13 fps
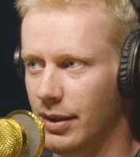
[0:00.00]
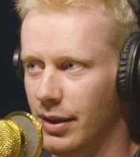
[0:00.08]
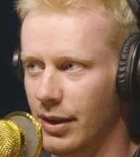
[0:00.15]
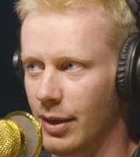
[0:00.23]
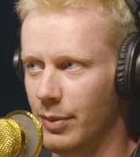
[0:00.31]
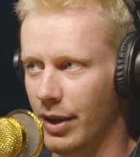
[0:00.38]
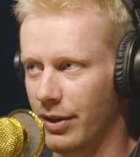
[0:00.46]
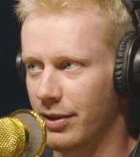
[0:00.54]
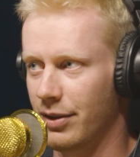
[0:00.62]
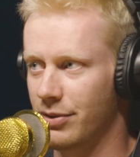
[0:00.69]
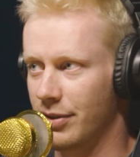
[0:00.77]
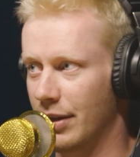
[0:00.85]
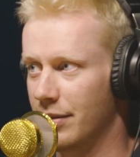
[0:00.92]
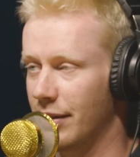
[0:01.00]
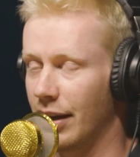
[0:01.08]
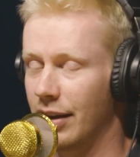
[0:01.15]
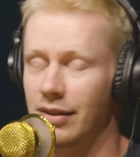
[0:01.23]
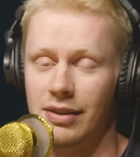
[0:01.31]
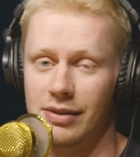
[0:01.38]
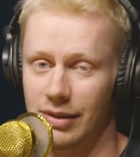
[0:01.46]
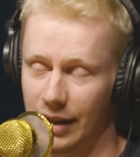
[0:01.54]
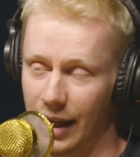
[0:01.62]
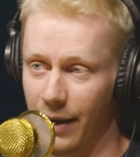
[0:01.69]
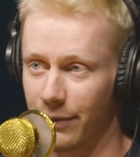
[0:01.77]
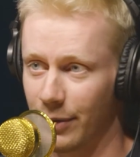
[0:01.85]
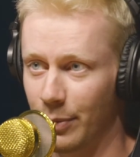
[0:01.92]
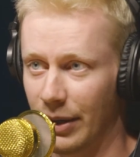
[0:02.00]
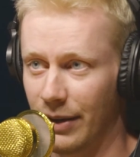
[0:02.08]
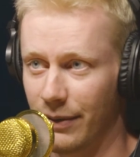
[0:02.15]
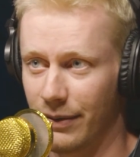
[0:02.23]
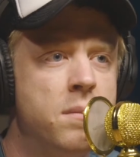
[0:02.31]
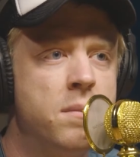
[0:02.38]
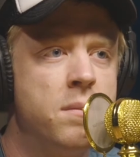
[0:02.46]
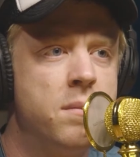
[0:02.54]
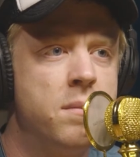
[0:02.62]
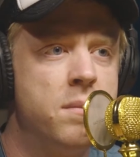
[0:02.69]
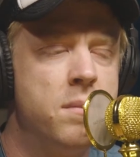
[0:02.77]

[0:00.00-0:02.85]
Not that there's any scientists left, but if they are,